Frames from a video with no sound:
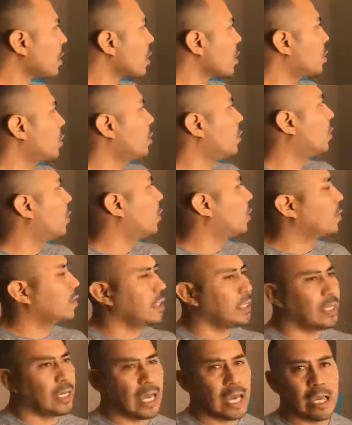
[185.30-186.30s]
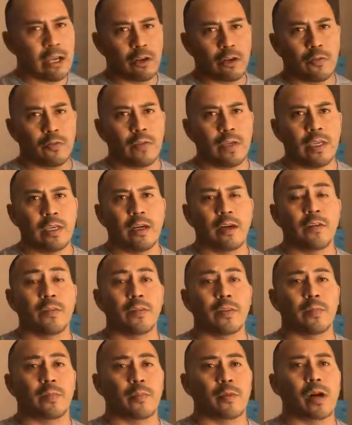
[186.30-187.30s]
you know, the ARV
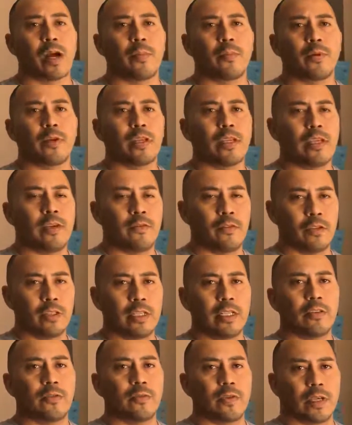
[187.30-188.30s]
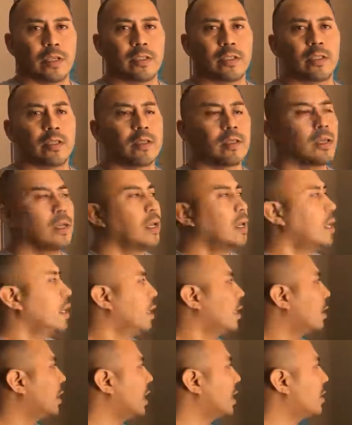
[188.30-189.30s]
of the property, if you did fix it,
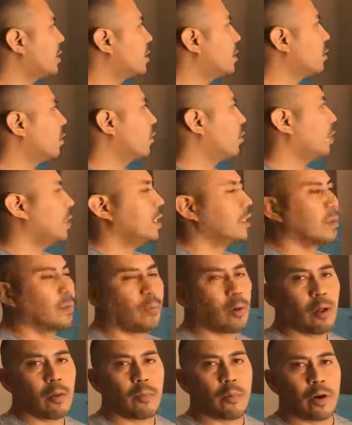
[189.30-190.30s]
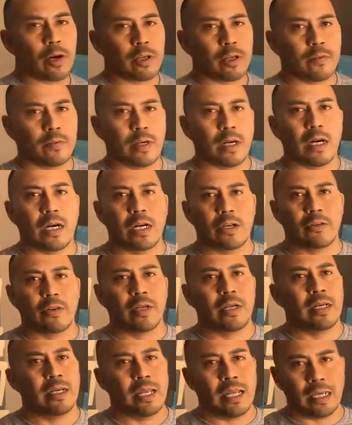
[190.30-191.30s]
can still be in the ballpark of
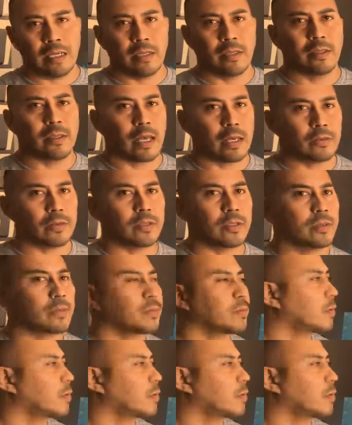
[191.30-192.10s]
$180,000.